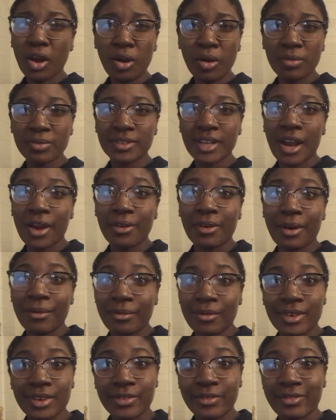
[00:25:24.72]
Realm. Oh no,
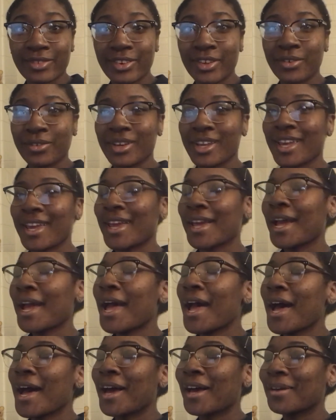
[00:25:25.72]
I'm reviewing it.
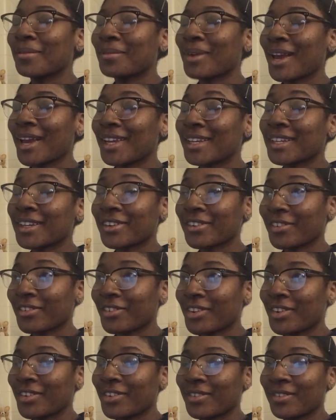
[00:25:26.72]
Um, I need to
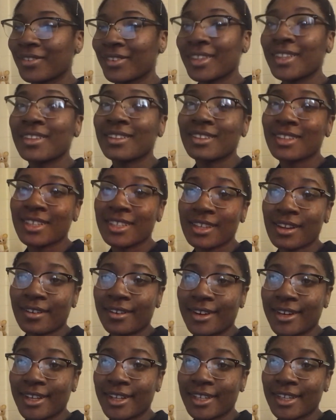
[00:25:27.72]
review the Sound
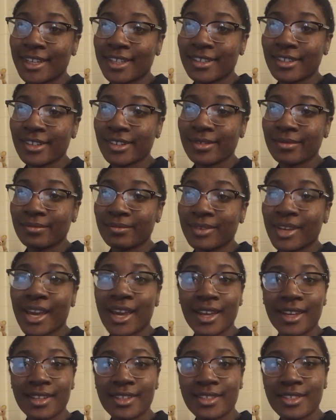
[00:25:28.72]

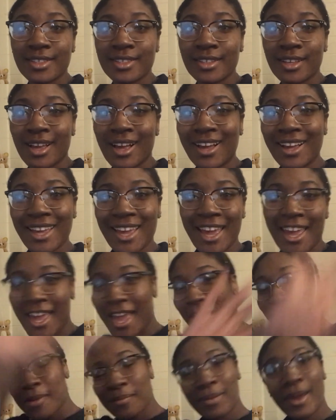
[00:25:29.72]
of the Desert. Yes. Okay.
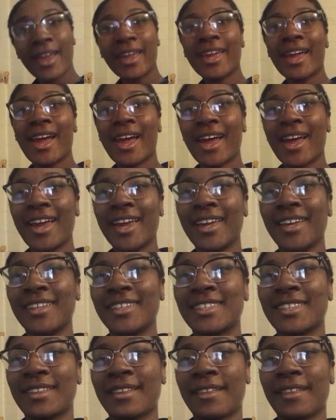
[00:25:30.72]
Bye, guys.